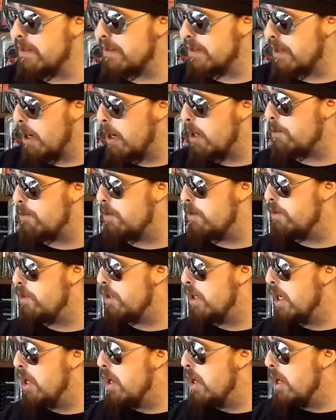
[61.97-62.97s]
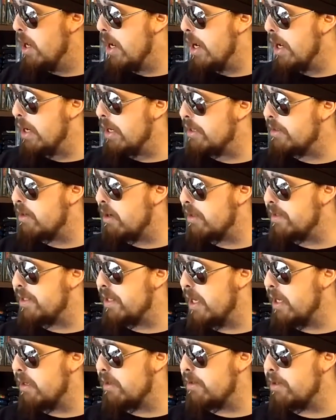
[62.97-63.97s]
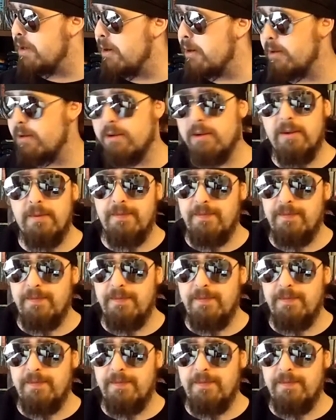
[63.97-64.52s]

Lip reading: this cartridge. It's got Sega Soccer,